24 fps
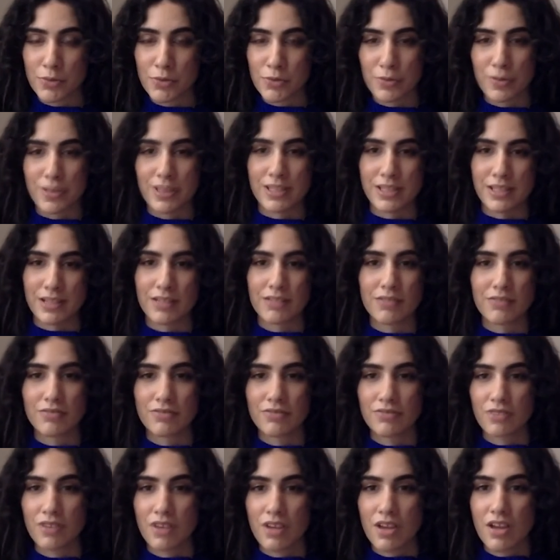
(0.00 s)
myself.
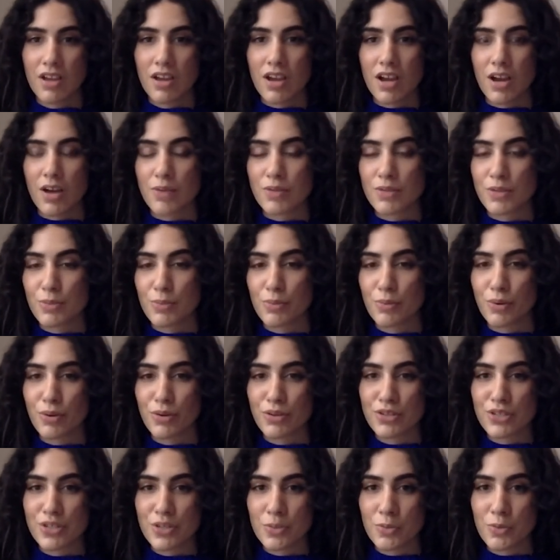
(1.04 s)
I was
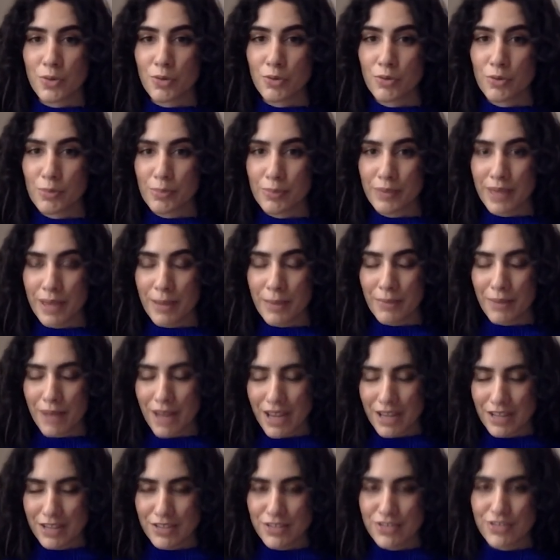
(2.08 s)
approaching what would be a
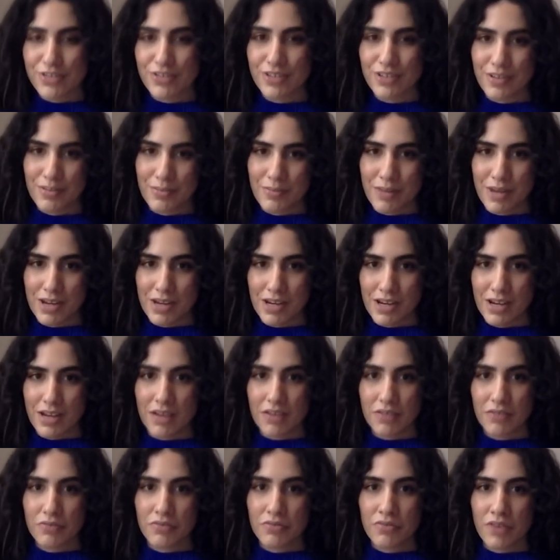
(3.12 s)
milestone in my
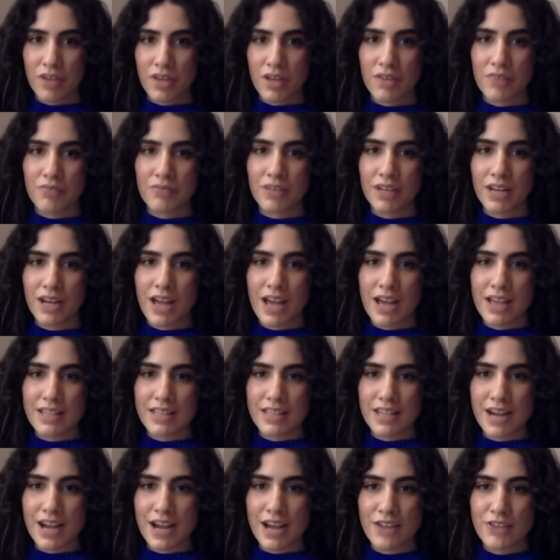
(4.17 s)
life, and I realized
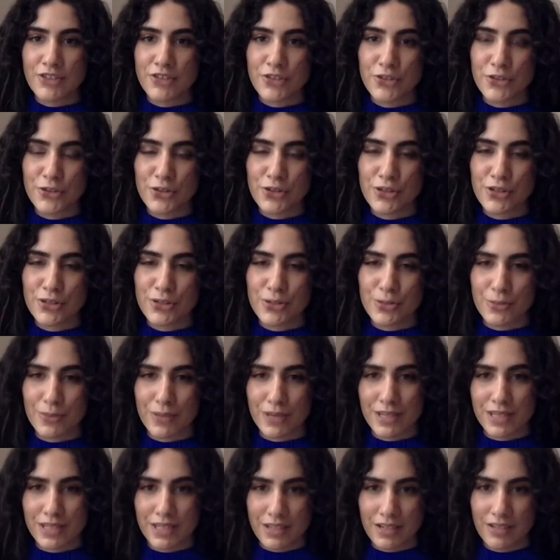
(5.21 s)
that I had to look into
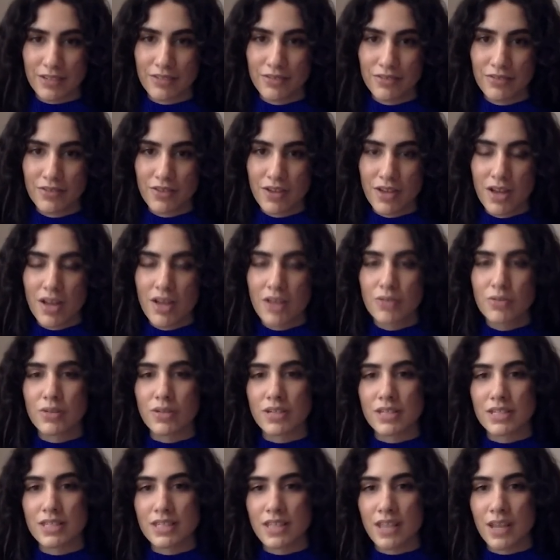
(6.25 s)
myself to
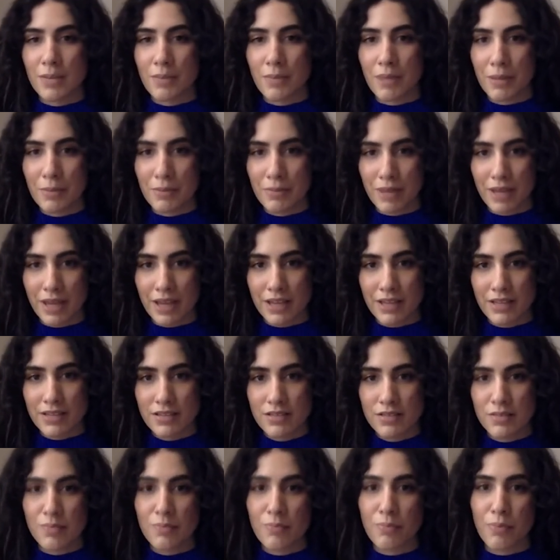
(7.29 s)
understand my
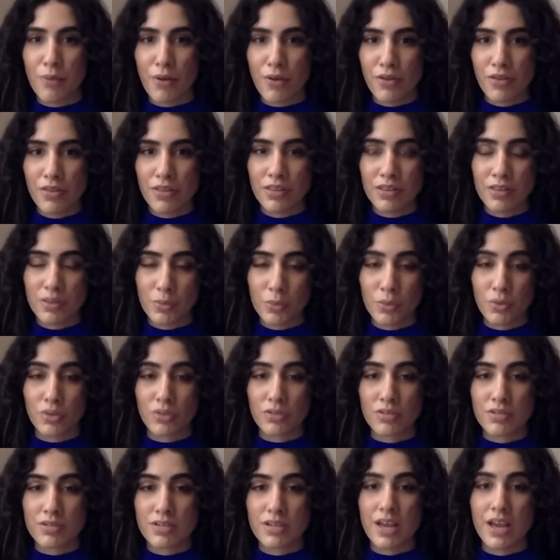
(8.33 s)
place, both in the
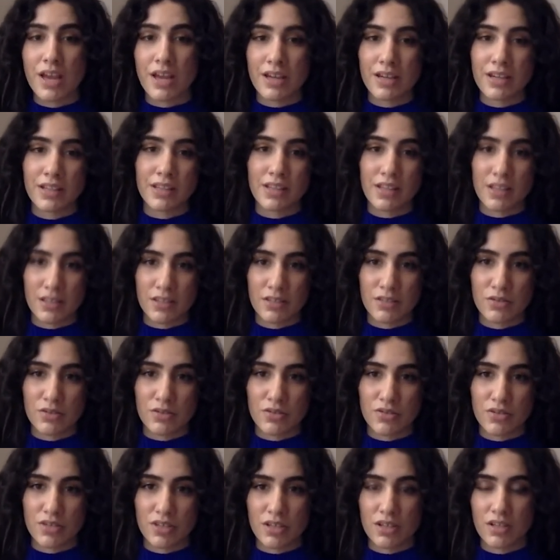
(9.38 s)
world and in the
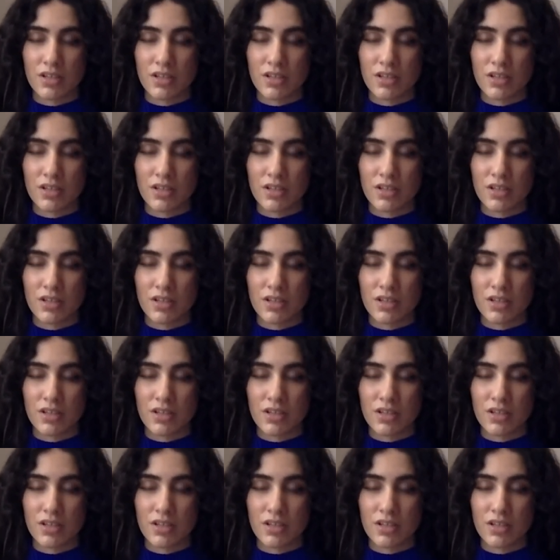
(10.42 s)
industry.